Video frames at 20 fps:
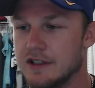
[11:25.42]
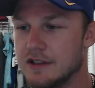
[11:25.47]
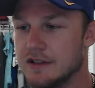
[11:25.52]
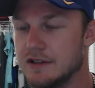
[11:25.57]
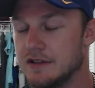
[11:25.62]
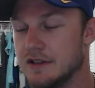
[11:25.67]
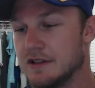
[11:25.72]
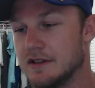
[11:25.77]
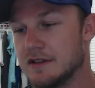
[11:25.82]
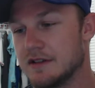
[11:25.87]

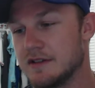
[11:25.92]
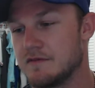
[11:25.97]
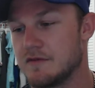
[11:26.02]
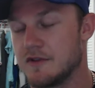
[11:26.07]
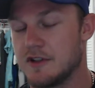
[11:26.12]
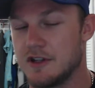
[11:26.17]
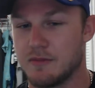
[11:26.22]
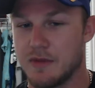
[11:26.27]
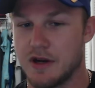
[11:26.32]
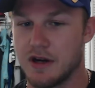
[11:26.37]
and
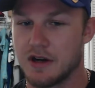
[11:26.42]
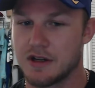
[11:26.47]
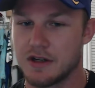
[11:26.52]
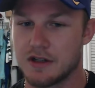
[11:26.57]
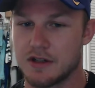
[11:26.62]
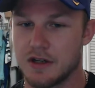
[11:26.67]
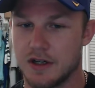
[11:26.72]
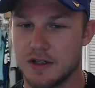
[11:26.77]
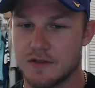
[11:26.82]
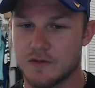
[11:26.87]
the American
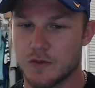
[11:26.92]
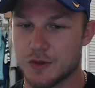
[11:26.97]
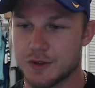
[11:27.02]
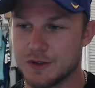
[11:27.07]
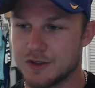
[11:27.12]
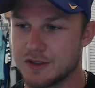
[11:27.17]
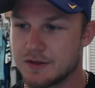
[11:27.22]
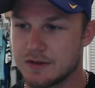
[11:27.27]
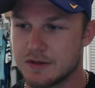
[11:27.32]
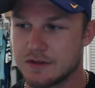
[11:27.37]

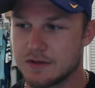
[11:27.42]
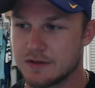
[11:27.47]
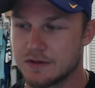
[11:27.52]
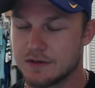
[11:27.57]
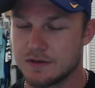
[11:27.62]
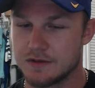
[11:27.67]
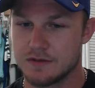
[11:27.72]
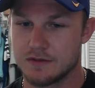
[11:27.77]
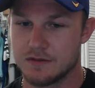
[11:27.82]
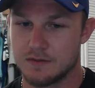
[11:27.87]
Conference,
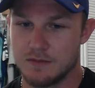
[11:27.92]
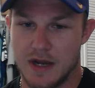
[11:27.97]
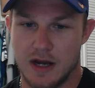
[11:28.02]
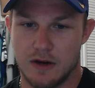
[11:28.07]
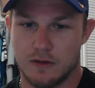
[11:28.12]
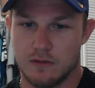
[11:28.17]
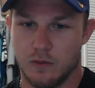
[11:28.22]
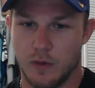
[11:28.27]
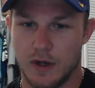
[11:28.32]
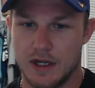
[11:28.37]

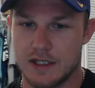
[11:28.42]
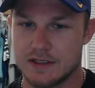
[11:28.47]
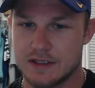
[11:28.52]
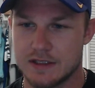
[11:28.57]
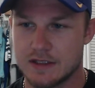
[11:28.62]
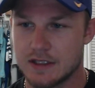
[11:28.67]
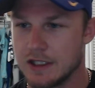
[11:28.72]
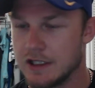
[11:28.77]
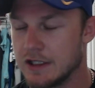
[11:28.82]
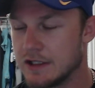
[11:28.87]
Mountain West,
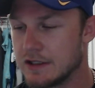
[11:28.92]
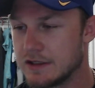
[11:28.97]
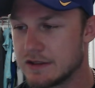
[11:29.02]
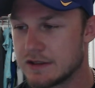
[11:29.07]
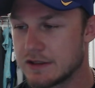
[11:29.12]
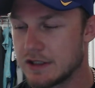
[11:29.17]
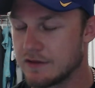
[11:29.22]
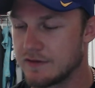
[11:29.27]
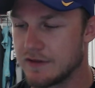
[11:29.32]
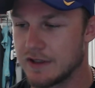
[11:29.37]

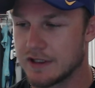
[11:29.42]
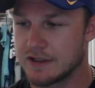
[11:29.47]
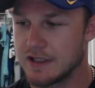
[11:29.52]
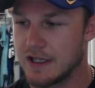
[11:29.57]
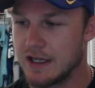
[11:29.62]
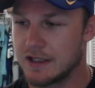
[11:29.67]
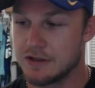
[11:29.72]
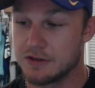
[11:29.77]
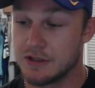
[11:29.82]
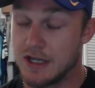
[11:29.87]
stuff like
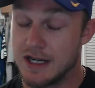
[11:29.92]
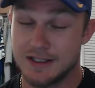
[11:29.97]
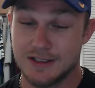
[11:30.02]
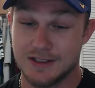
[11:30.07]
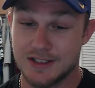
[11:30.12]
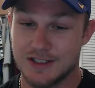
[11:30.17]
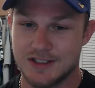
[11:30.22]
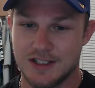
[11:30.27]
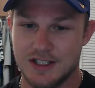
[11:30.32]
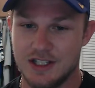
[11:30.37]
that. You're not going to
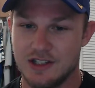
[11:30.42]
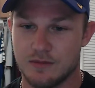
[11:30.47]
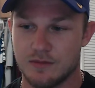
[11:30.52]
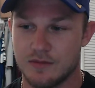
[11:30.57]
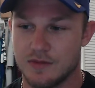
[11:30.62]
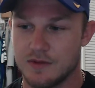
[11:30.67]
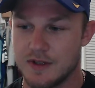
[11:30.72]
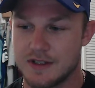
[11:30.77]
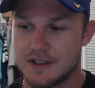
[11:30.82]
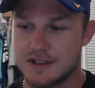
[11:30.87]
see them.
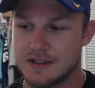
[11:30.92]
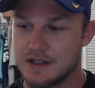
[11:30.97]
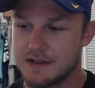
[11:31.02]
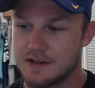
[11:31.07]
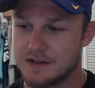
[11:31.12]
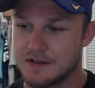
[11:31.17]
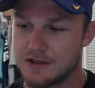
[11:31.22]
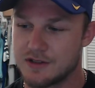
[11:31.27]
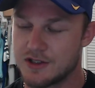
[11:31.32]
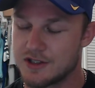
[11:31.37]
It's
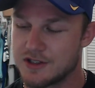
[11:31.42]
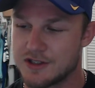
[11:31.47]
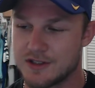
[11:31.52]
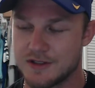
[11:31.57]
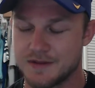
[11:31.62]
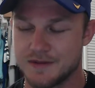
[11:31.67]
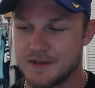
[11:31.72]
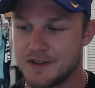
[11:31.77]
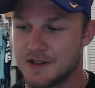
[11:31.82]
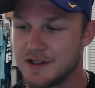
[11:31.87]
they're just
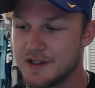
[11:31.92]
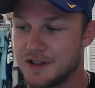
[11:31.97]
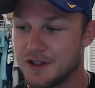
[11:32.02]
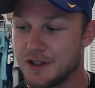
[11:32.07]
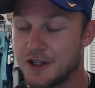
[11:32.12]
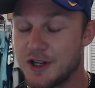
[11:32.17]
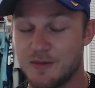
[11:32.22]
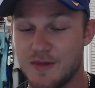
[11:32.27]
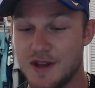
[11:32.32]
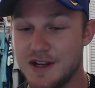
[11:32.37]
the
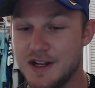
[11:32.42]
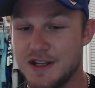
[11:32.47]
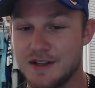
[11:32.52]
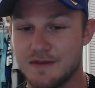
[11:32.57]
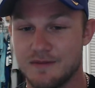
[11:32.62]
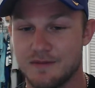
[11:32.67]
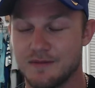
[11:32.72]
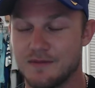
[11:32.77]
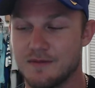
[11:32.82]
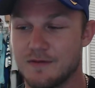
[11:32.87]
committee
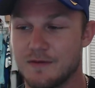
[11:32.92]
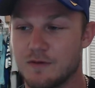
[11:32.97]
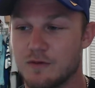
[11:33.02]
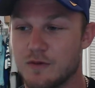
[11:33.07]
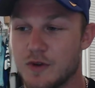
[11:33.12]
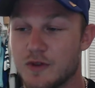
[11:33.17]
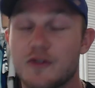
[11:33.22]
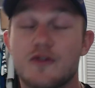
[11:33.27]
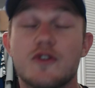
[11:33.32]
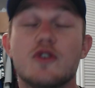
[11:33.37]

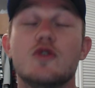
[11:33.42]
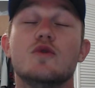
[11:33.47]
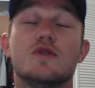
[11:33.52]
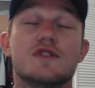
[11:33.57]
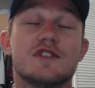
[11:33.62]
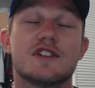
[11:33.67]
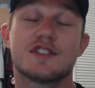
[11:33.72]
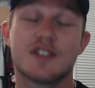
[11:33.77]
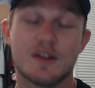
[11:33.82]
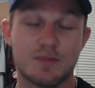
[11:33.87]

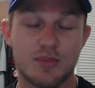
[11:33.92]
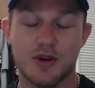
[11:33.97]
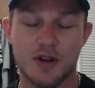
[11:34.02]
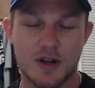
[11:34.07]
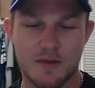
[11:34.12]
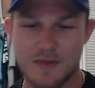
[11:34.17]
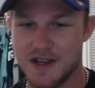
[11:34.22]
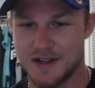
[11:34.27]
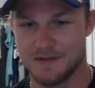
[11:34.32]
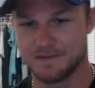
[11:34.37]
refuses to put
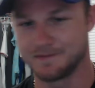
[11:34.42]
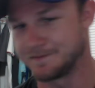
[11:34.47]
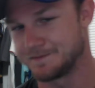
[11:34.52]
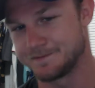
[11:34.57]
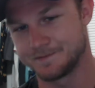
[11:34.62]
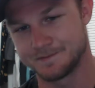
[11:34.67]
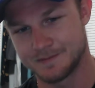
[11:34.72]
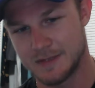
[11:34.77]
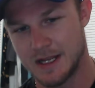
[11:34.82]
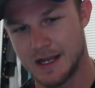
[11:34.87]
him in,
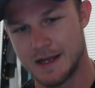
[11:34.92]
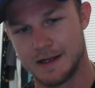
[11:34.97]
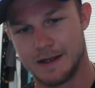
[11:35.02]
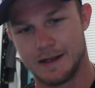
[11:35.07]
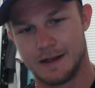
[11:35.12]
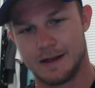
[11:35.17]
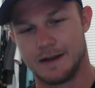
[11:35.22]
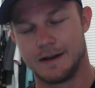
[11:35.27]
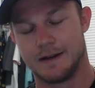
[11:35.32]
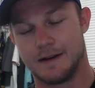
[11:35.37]

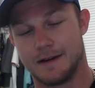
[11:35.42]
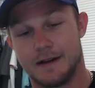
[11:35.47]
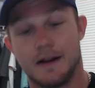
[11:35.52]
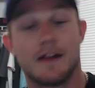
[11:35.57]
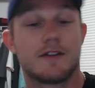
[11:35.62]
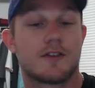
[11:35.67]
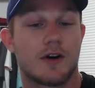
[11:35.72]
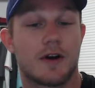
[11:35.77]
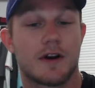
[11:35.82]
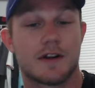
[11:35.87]
and
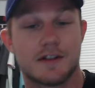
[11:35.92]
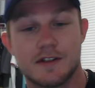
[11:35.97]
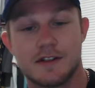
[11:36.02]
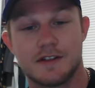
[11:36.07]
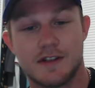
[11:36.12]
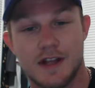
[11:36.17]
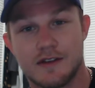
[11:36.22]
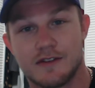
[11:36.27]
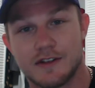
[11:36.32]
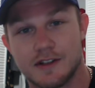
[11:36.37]
it's honestly
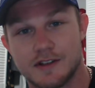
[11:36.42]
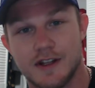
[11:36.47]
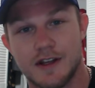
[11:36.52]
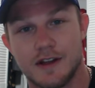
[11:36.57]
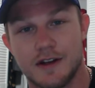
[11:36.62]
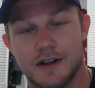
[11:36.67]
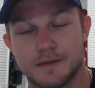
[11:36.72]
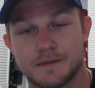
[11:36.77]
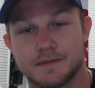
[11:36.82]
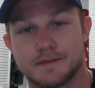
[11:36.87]
devastating.